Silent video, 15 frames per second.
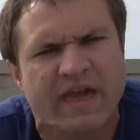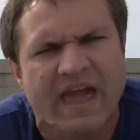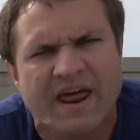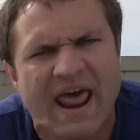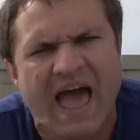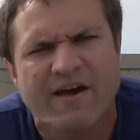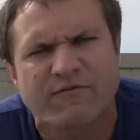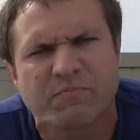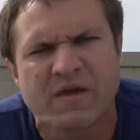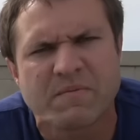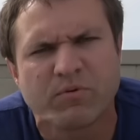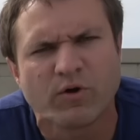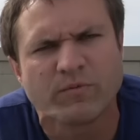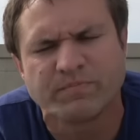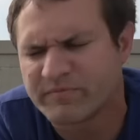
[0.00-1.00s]
can't have
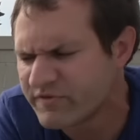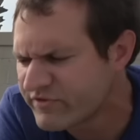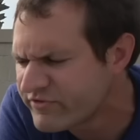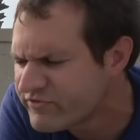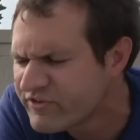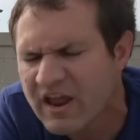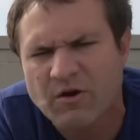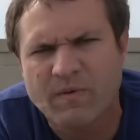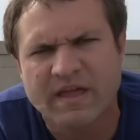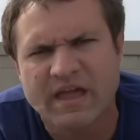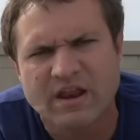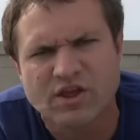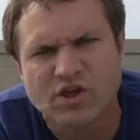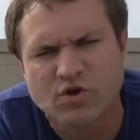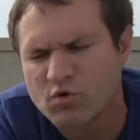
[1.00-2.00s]
people staring
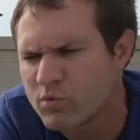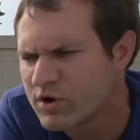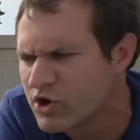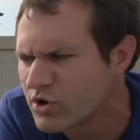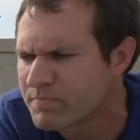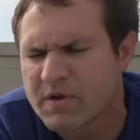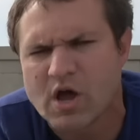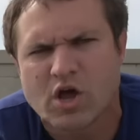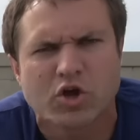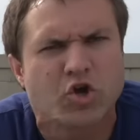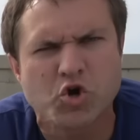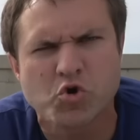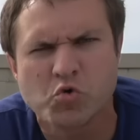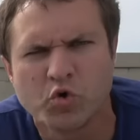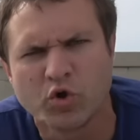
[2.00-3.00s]
at you and your
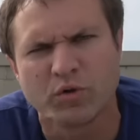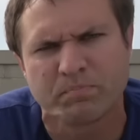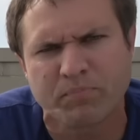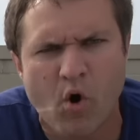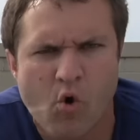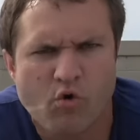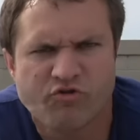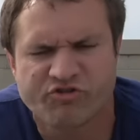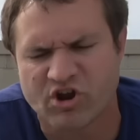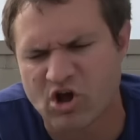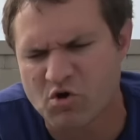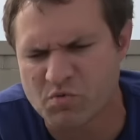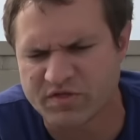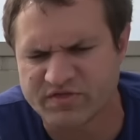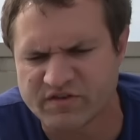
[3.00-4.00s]
cool
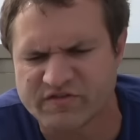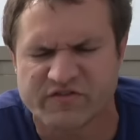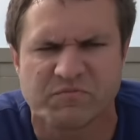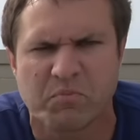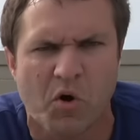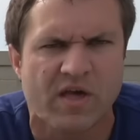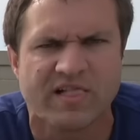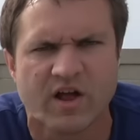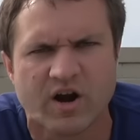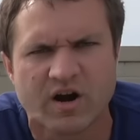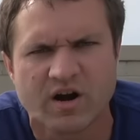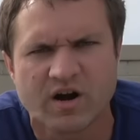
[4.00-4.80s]
Porsche with the spoiler.